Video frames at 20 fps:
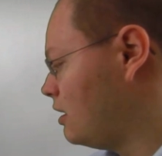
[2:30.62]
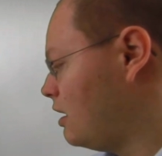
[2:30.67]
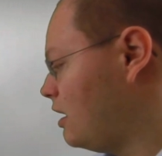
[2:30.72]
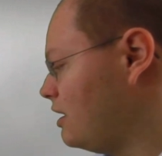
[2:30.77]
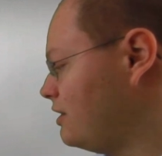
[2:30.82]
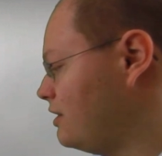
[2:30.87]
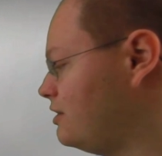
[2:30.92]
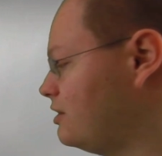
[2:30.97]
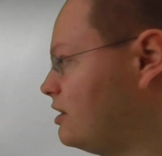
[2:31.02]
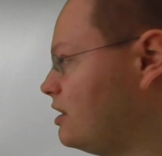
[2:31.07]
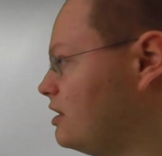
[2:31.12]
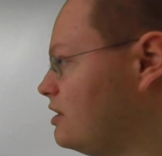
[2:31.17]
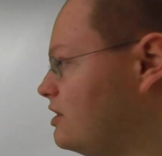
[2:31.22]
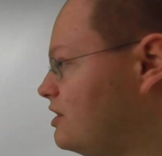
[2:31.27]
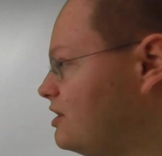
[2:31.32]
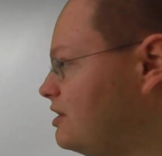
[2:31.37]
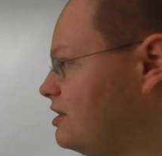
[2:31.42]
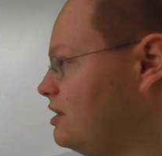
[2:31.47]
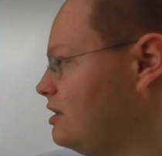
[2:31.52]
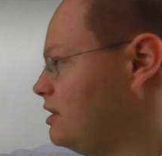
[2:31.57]
As you can
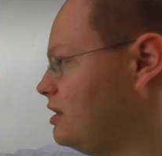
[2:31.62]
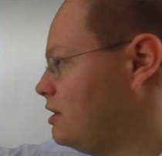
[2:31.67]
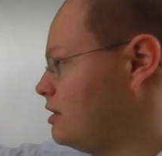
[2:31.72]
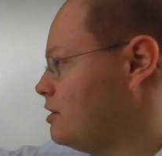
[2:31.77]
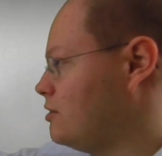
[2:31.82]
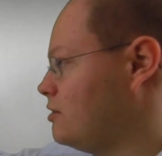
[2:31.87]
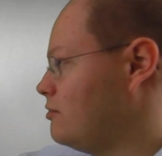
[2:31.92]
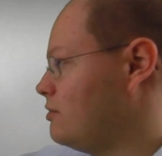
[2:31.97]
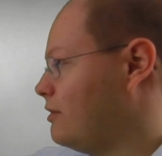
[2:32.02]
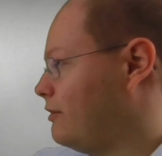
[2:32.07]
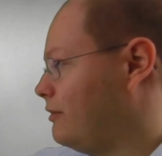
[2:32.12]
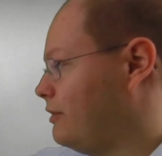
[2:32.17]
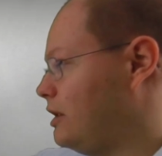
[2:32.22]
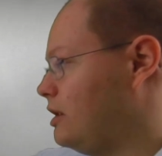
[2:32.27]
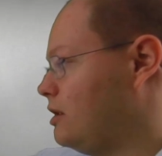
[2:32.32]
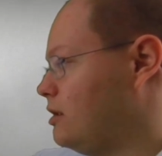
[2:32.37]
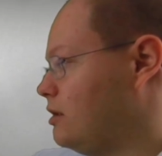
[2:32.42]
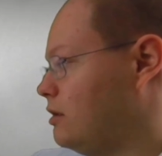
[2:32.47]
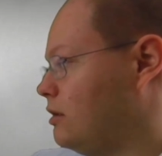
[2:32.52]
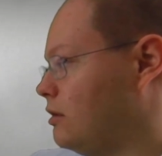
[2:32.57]
see, we have
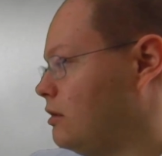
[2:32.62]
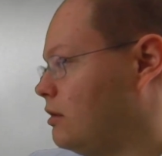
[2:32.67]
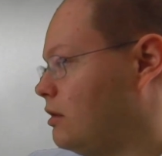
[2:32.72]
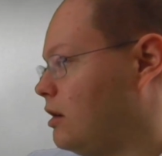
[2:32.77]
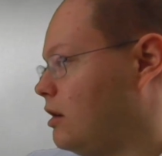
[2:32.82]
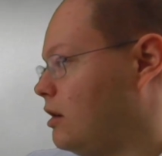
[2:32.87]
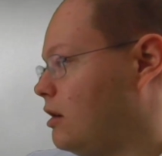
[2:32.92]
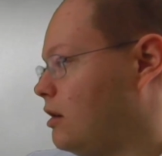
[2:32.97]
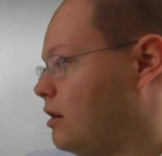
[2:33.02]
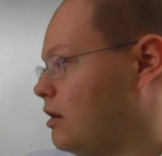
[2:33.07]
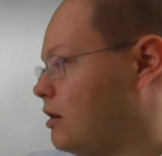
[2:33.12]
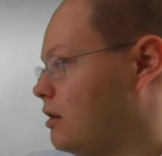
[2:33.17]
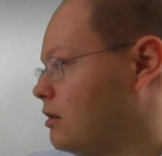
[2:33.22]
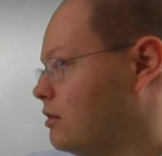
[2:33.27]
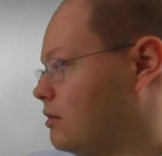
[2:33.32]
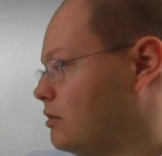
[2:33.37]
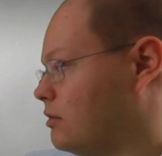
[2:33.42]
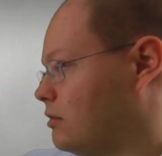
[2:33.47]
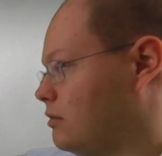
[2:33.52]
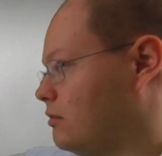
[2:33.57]
here a
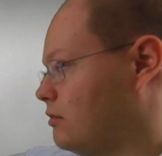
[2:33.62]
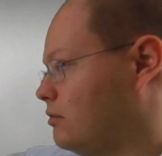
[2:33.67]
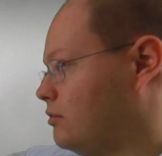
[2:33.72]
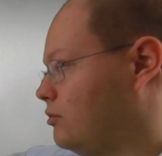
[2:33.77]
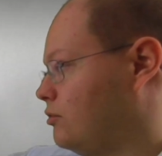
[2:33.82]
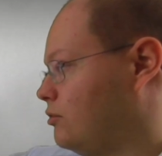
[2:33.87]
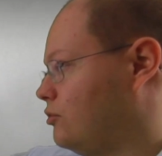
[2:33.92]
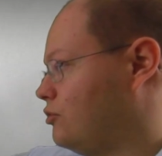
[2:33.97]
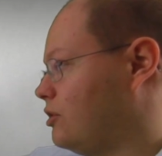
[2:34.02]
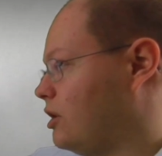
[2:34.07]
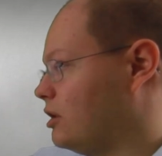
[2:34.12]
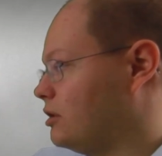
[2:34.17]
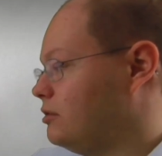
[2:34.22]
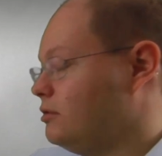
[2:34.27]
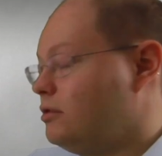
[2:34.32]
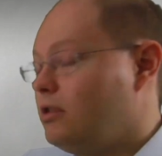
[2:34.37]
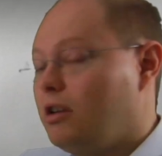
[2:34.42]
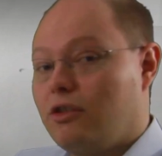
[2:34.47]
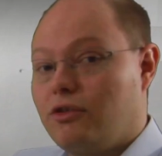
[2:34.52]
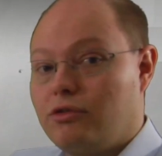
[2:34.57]
chart
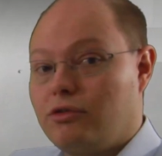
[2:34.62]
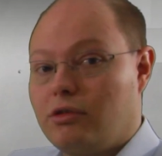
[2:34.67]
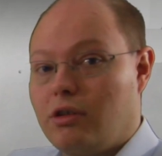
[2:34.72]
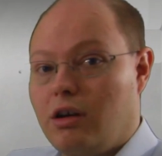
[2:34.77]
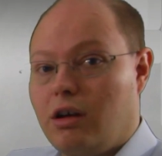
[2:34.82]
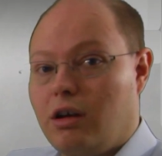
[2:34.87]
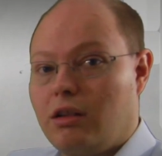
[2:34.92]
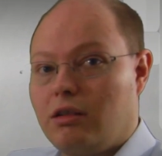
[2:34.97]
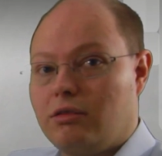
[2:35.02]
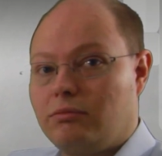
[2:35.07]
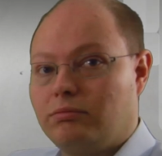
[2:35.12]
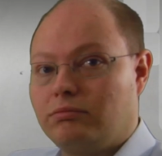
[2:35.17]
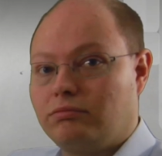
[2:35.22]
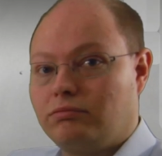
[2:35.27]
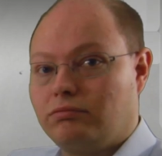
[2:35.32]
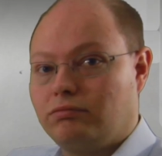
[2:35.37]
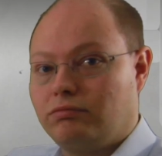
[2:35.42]
2000 column.